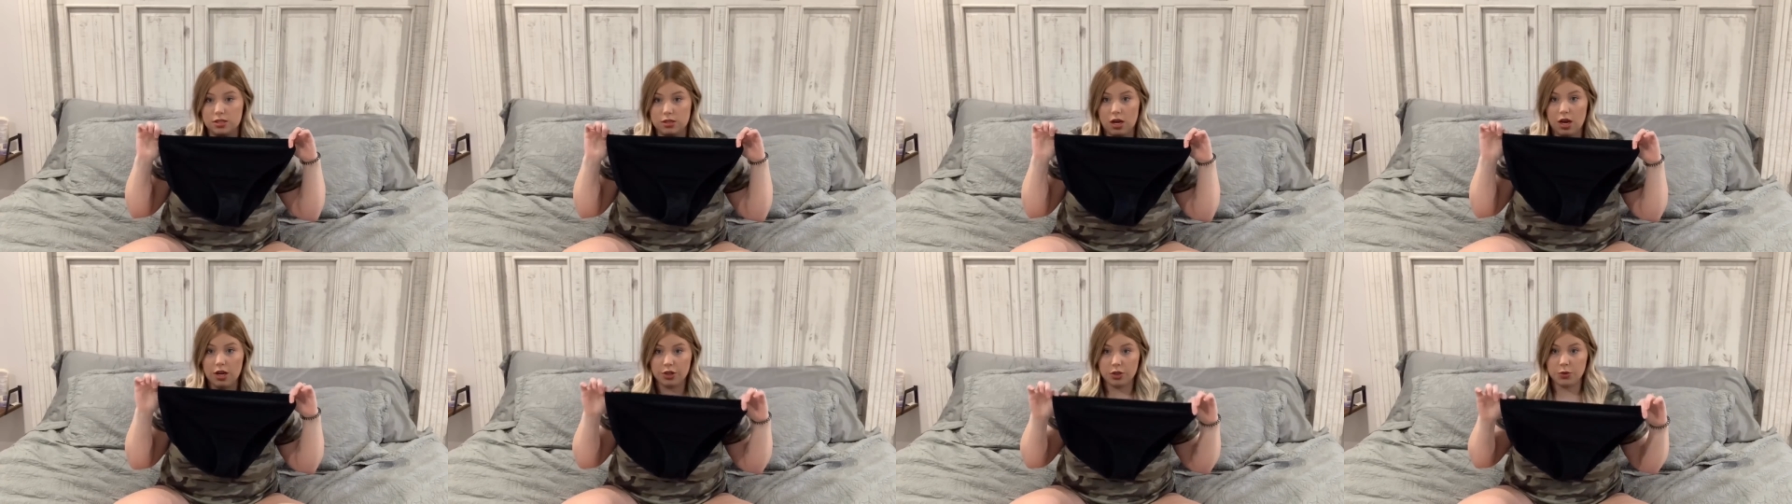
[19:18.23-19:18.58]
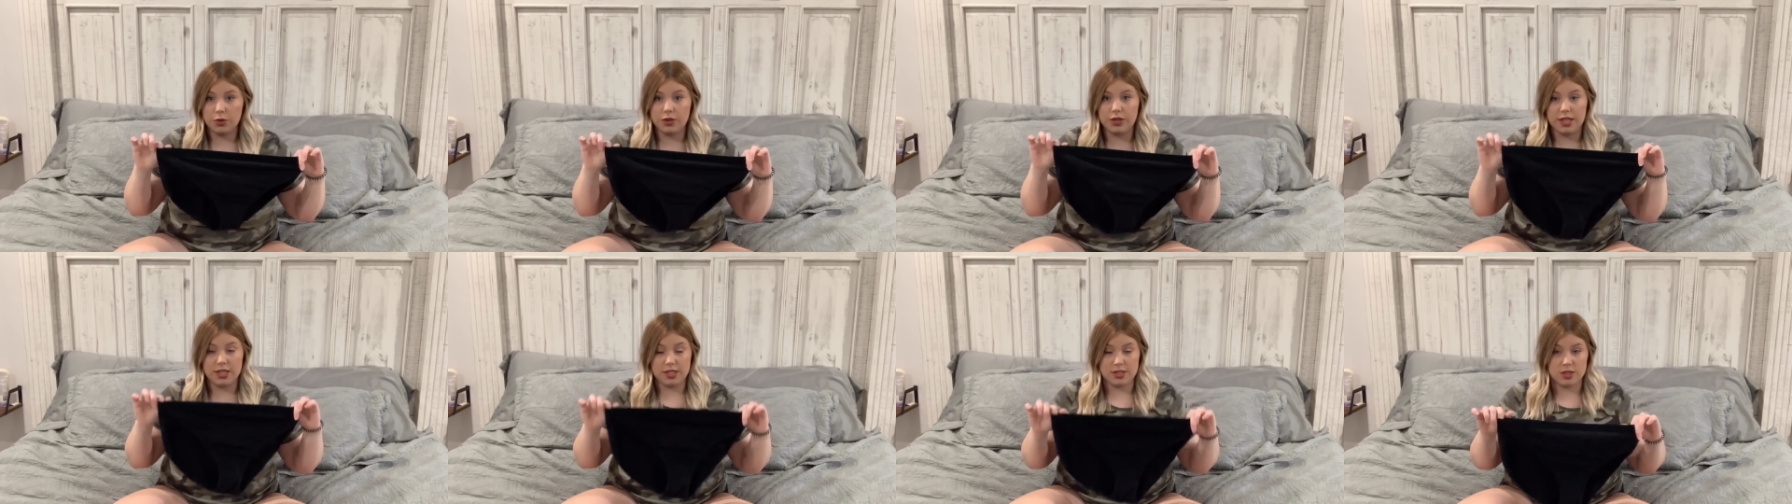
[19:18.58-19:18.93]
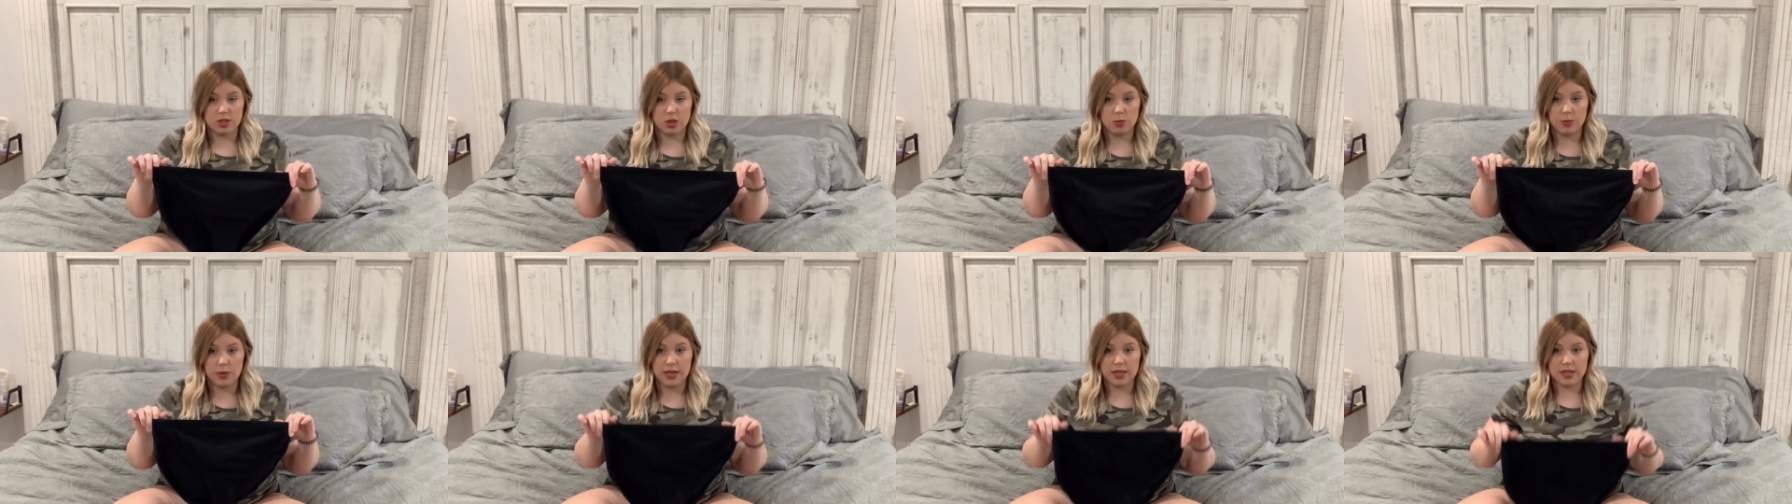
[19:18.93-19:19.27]
underwear that's so
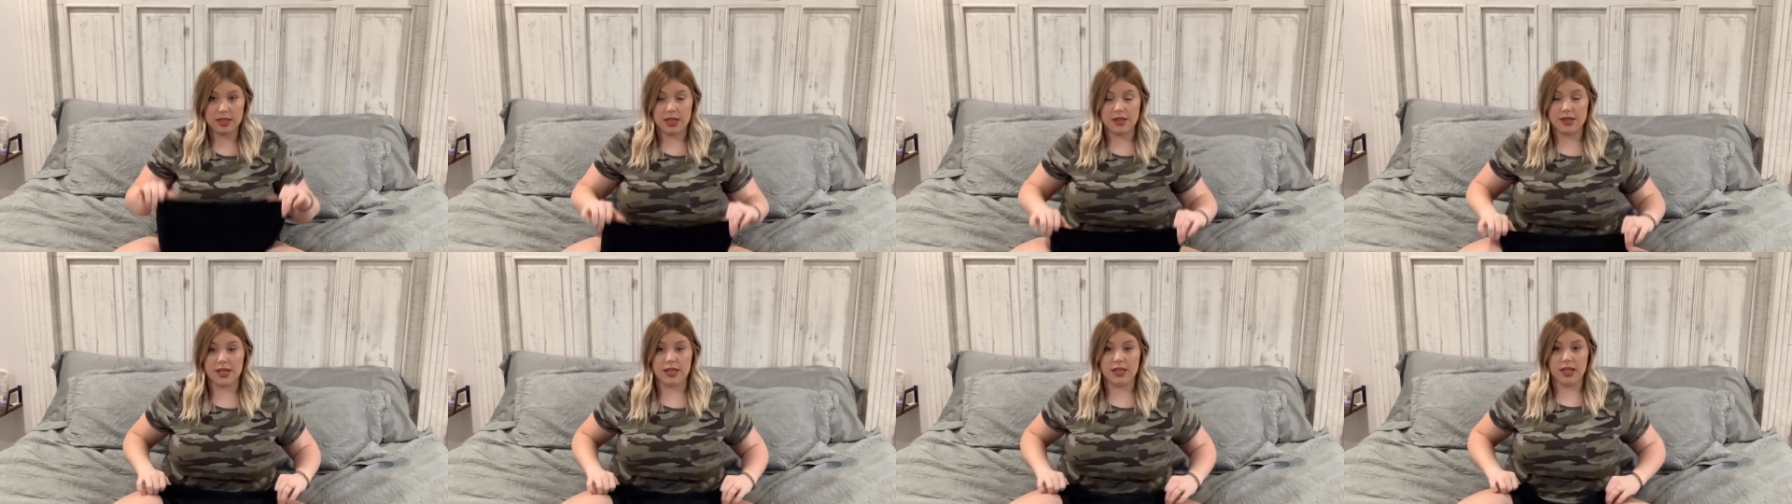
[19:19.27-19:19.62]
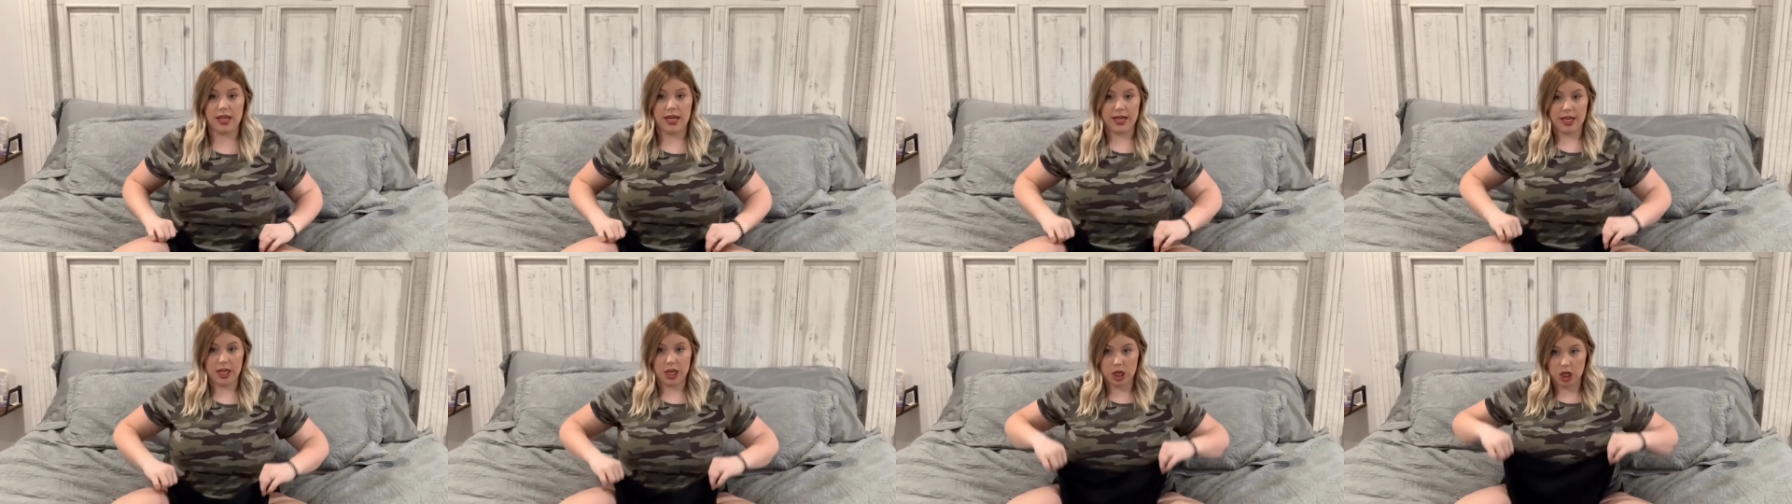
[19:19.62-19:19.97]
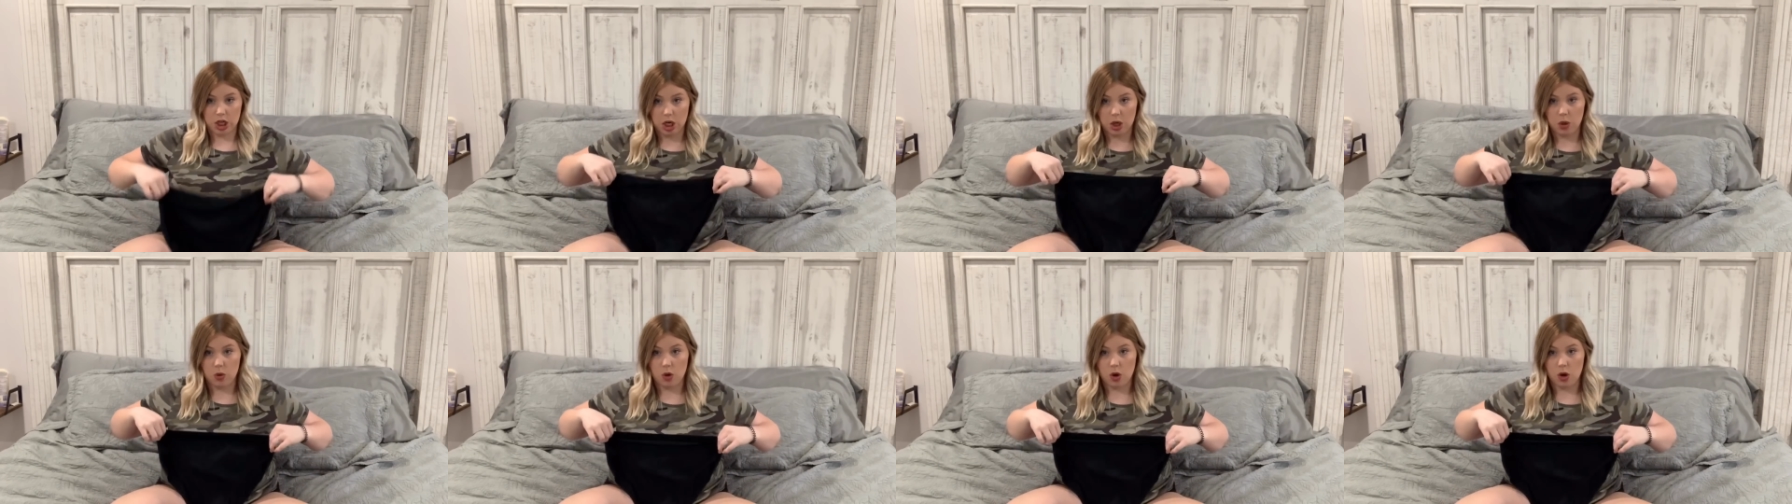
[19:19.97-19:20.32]
big that they like
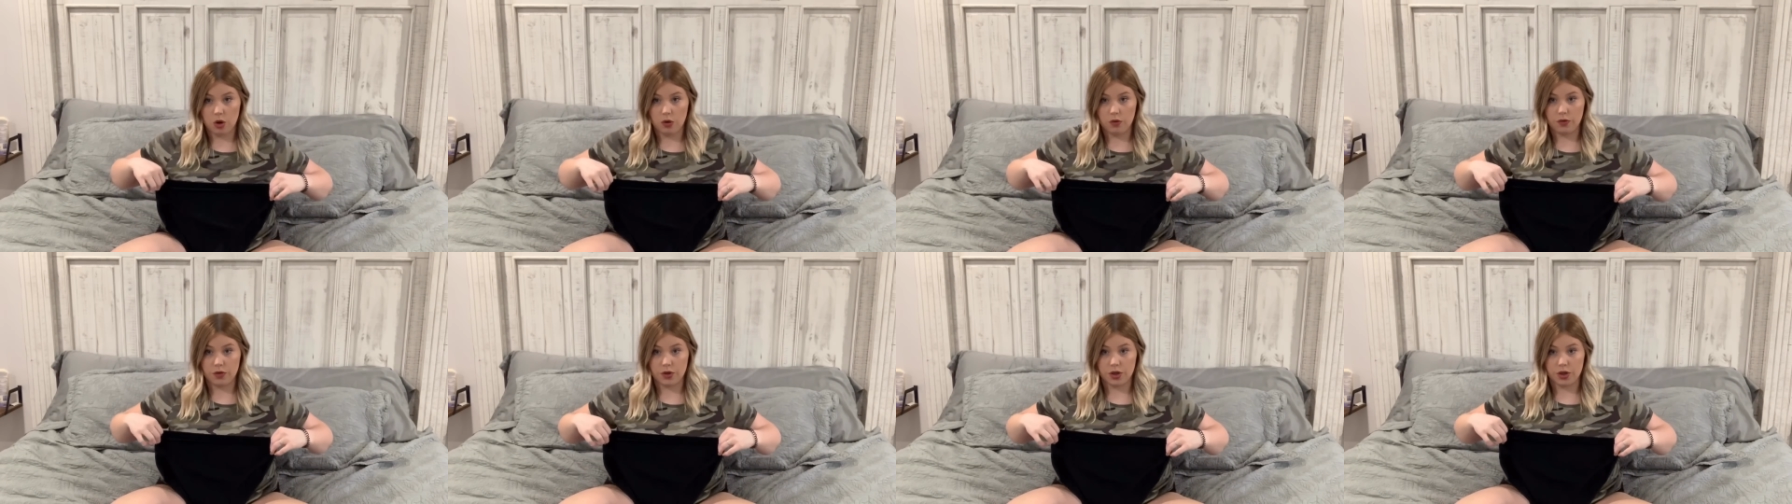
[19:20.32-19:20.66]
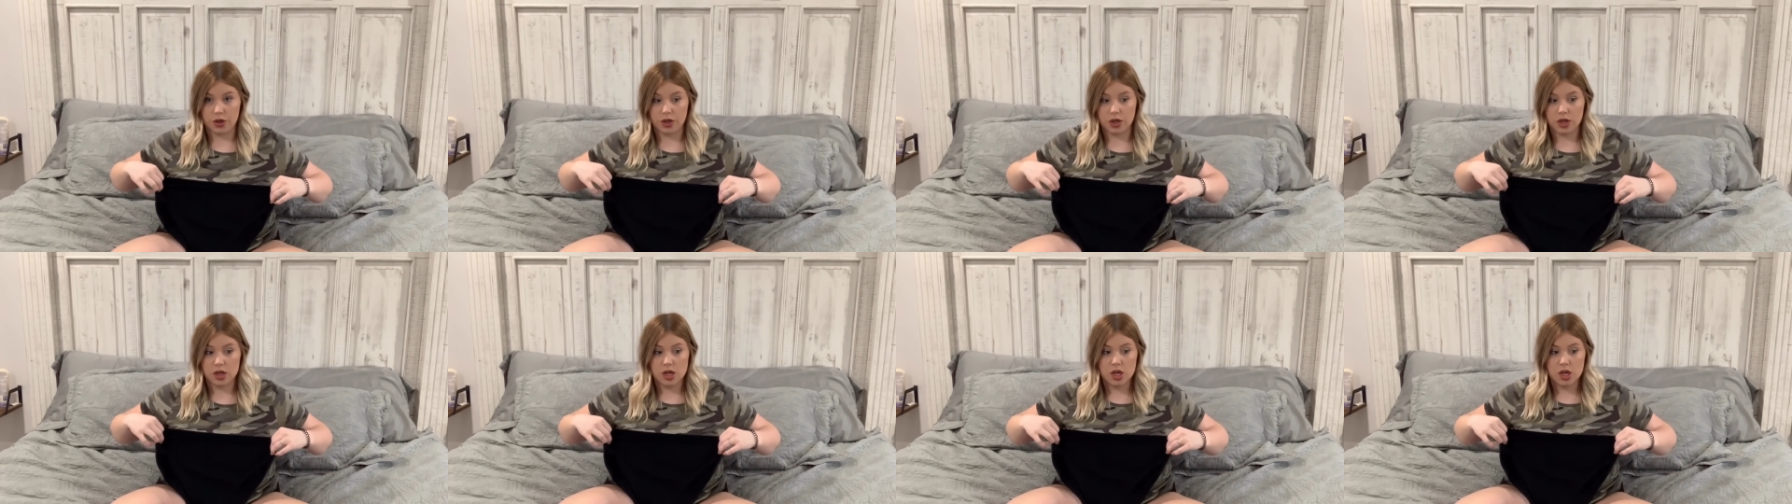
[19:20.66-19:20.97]
go over